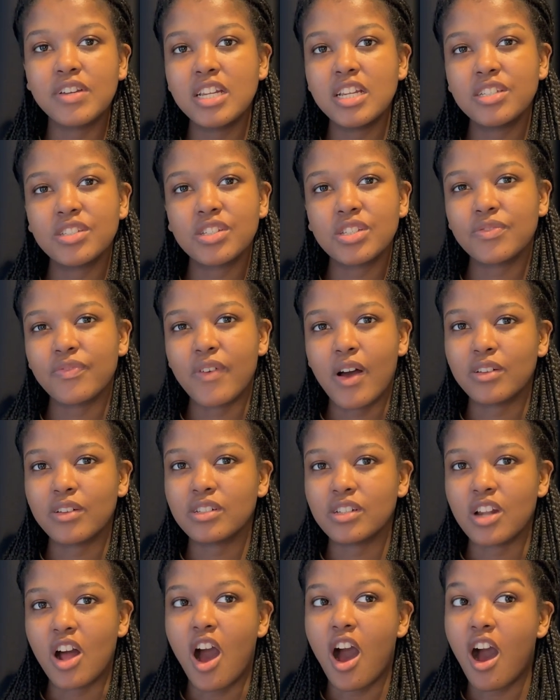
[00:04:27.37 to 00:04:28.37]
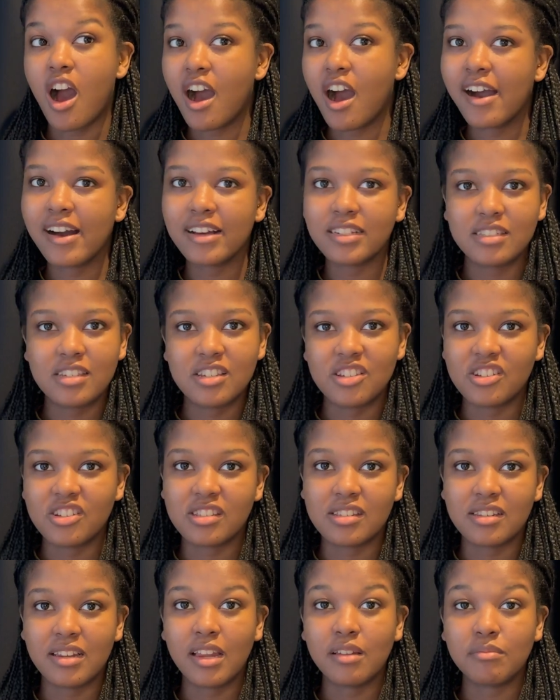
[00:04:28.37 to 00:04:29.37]
just found it hard to
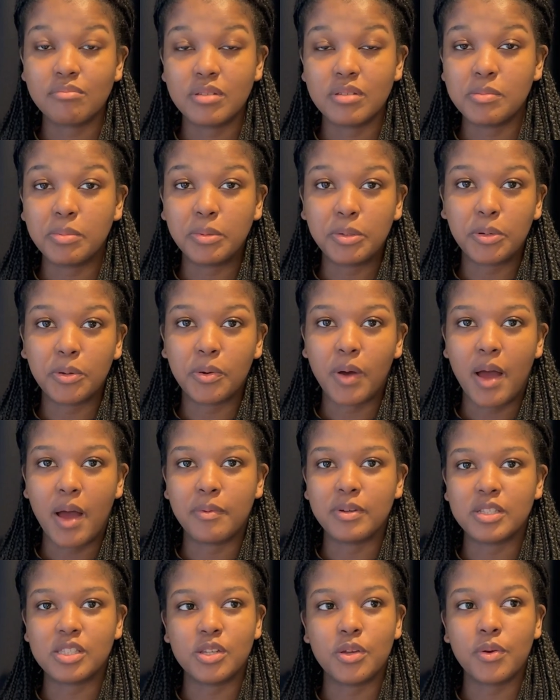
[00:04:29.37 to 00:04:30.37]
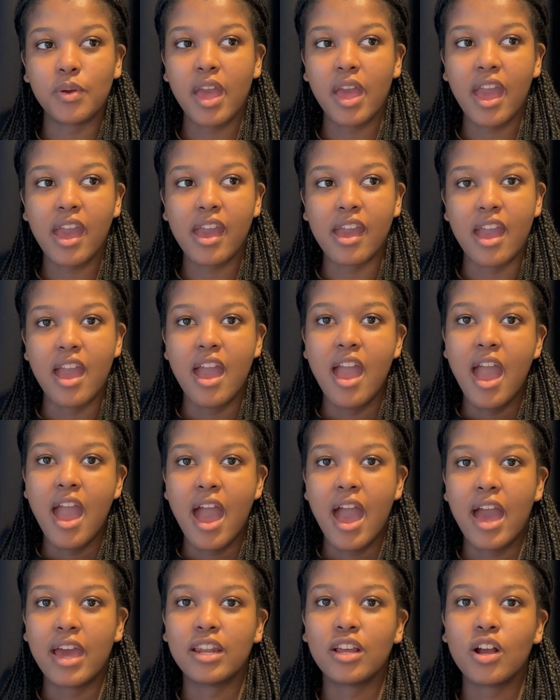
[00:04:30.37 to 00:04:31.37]
just let people know I wasn't okay.
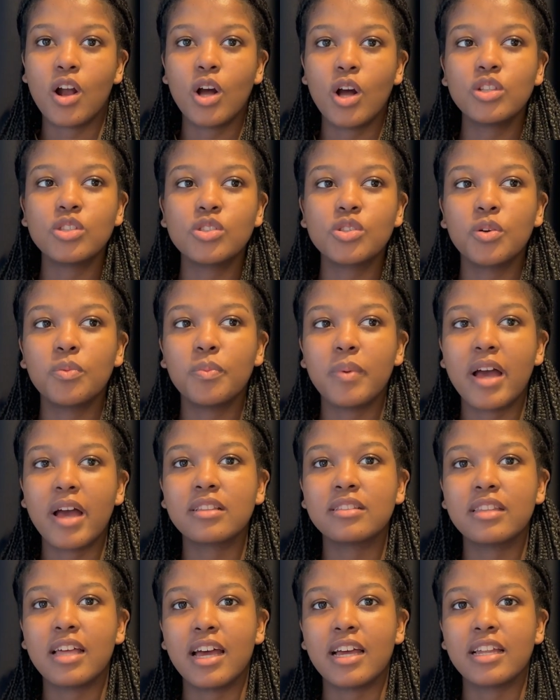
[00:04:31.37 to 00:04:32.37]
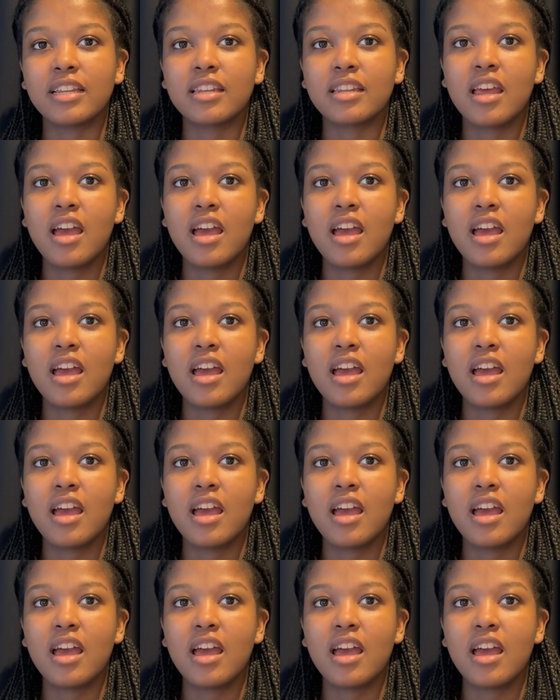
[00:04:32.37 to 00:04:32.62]
And it got so bad that